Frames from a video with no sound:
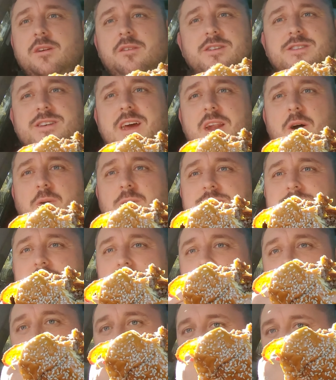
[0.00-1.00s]
you're a ten out of
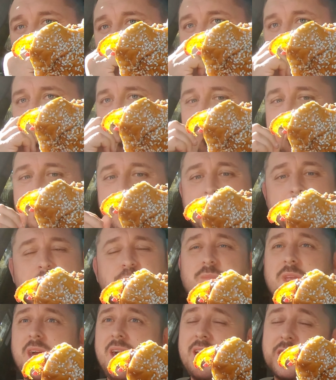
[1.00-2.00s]
ten.
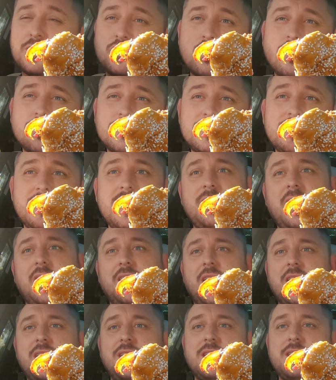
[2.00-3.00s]
And I don't say
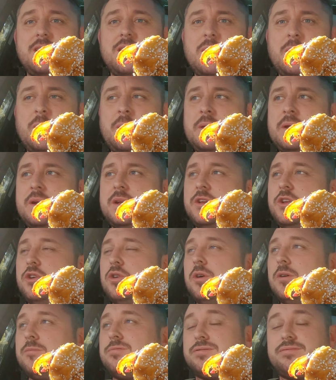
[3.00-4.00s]
that lightly. You
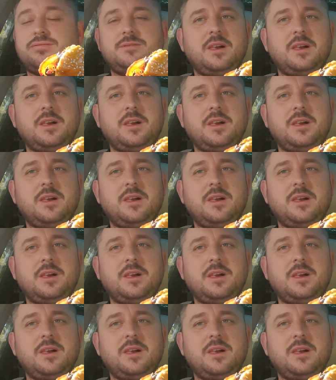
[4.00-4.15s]
know,